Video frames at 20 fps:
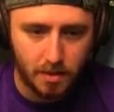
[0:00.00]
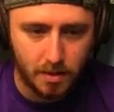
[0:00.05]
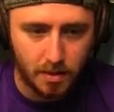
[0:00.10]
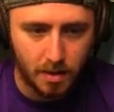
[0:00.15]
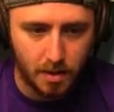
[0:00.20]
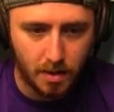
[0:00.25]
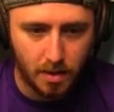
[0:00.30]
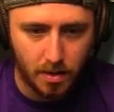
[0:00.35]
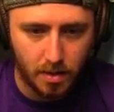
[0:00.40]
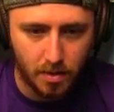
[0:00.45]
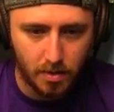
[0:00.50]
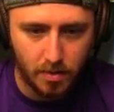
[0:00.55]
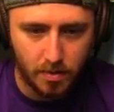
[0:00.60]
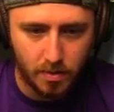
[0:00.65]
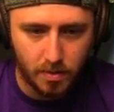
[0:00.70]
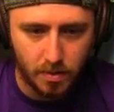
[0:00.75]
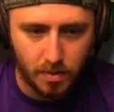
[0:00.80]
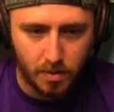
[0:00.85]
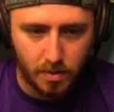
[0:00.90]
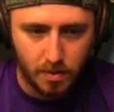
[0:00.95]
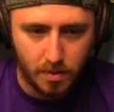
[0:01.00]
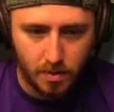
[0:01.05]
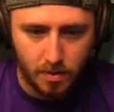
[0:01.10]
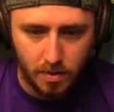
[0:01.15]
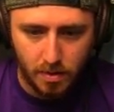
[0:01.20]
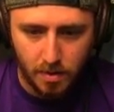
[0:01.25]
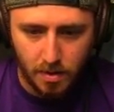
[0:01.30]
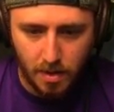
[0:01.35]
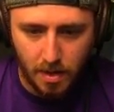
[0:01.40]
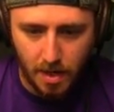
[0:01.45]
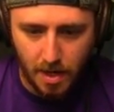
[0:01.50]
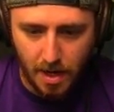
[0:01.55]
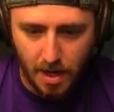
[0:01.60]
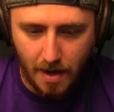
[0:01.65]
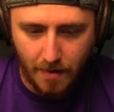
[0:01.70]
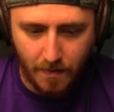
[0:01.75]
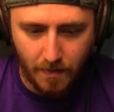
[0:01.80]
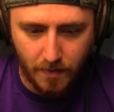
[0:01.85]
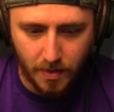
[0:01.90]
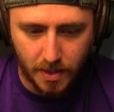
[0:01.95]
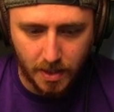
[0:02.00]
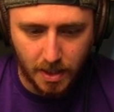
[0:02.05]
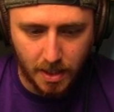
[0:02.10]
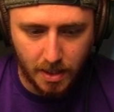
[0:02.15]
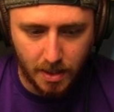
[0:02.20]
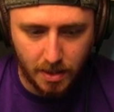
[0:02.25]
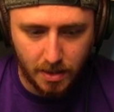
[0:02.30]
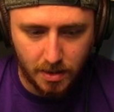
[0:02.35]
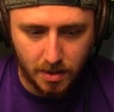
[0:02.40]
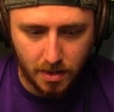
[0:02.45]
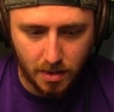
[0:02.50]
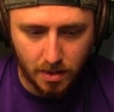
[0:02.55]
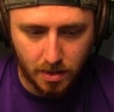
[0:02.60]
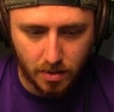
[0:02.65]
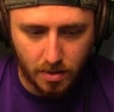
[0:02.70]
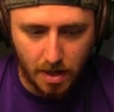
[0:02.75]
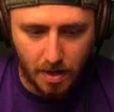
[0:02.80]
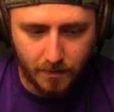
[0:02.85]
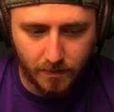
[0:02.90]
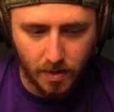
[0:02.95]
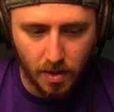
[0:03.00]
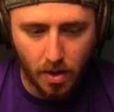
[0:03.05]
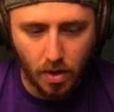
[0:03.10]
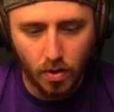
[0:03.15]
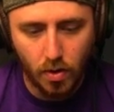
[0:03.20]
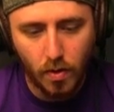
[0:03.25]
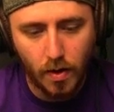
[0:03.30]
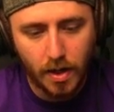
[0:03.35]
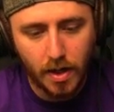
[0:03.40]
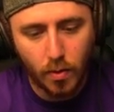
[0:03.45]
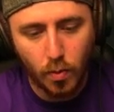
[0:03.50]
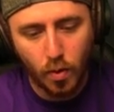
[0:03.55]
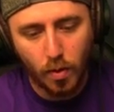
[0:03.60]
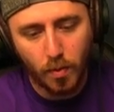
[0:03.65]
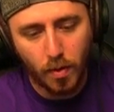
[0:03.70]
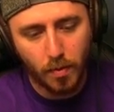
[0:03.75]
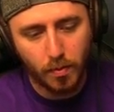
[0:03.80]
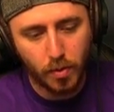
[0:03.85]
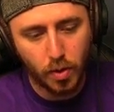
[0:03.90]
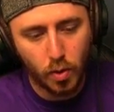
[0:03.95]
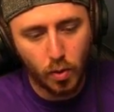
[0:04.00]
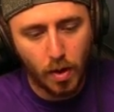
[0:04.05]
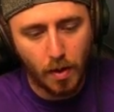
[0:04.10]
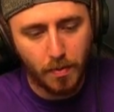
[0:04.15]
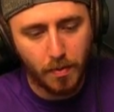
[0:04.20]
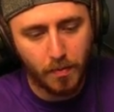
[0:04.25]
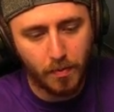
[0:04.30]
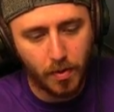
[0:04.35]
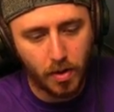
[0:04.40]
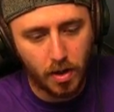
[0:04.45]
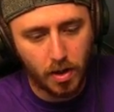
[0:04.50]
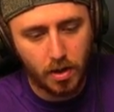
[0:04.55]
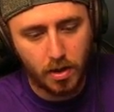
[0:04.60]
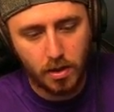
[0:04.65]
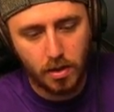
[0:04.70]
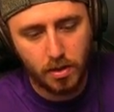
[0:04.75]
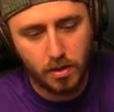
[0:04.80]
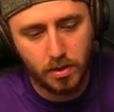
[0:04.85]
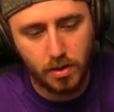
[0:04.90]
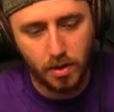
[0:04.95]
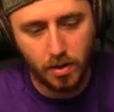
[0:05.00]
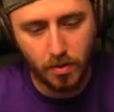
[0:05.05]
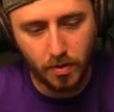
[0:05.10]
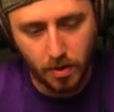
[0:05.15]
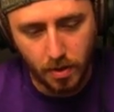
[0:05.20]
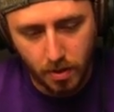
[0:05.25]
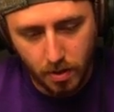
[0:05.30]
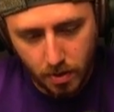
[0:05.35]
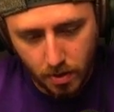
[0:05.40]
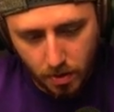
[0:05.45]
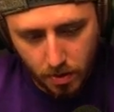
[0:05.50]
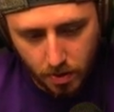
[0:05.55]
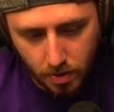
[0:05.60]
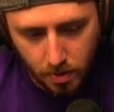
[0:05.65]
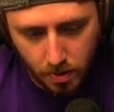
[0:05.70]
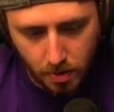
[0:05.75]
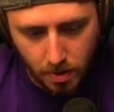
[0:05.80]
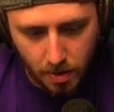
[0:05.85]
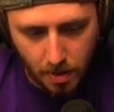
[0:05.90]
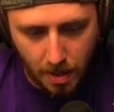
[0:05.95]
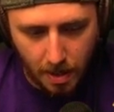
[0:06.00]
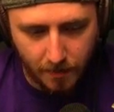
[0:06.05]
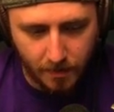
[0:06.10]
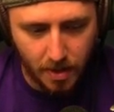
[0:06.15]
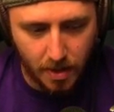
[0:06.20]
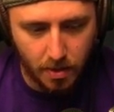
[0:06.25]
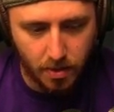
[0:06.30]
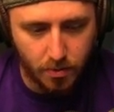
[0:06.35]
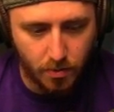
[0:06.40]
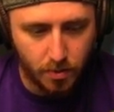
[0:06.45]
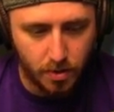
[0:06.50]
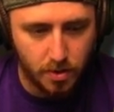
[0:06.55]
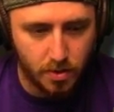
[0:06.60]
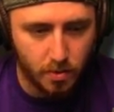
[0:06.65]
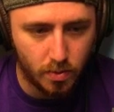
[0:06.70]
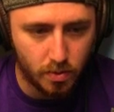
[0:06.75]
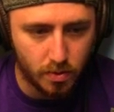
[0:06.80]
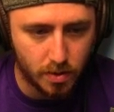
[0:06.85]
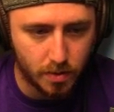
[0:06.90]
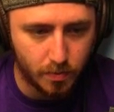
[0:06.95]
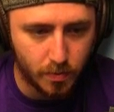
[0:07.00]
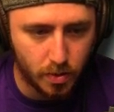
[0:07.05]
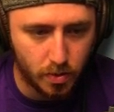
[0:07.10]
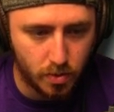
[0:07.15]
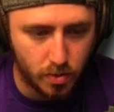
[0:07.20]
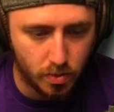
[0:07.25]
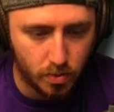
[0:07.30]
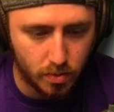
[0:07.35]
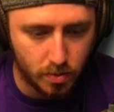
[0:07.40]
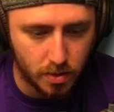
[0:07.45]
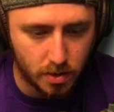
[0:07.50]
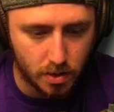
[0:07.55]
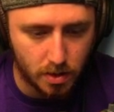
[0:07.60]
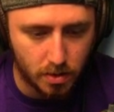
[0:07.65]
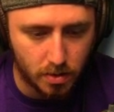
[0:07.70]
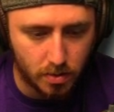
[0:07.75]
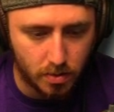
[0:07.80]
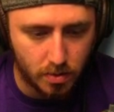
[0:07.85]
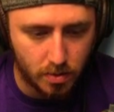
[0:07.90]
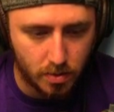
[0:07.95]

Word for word: I know. I have everything I need to craft it. Oh no, I need one more blue weapon part to do it. I've got 3 tools, blue tools though.